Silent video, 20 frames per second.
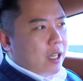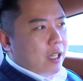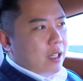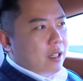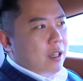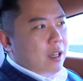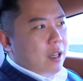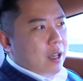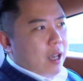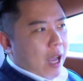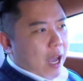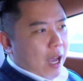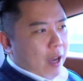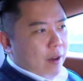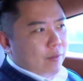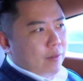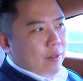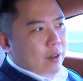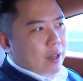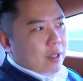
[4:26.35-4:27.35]
I can
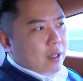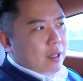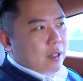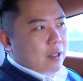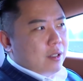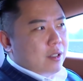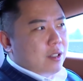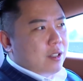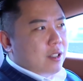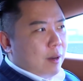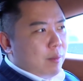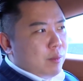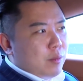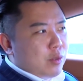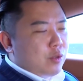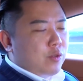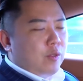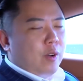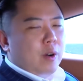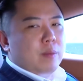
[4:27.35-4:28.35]
have
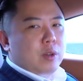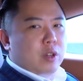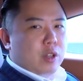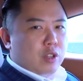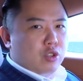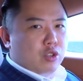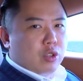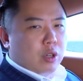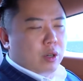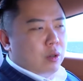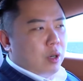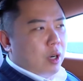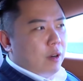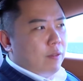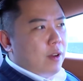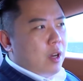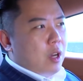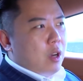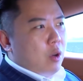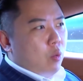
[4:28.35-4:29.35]
some form of control
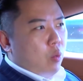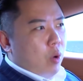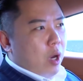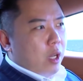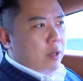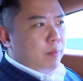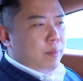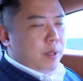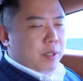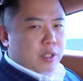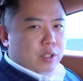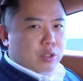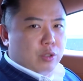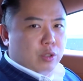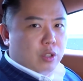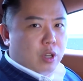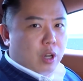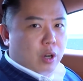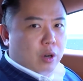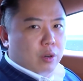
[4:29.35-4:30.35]
of where the business
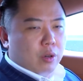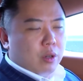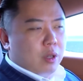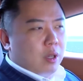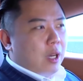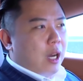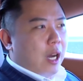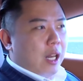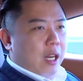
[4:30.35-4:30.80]
could go.